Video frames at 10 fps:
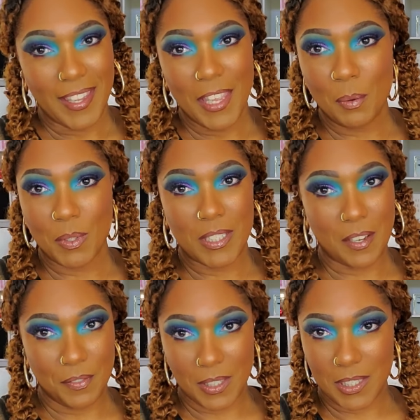it will
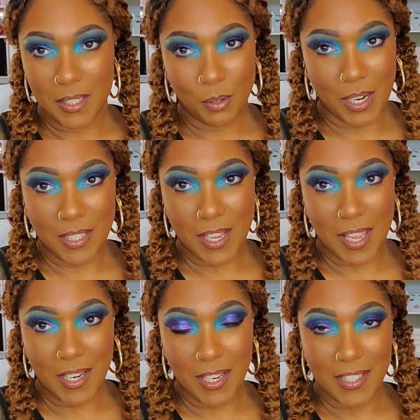definitely scratch
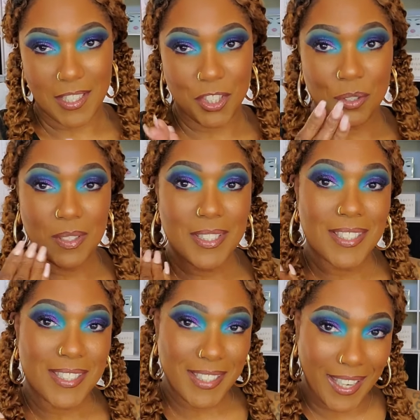that itch. As you can
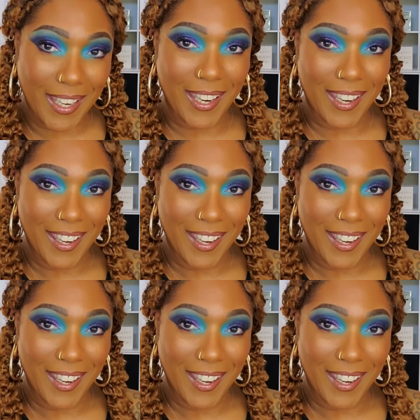see,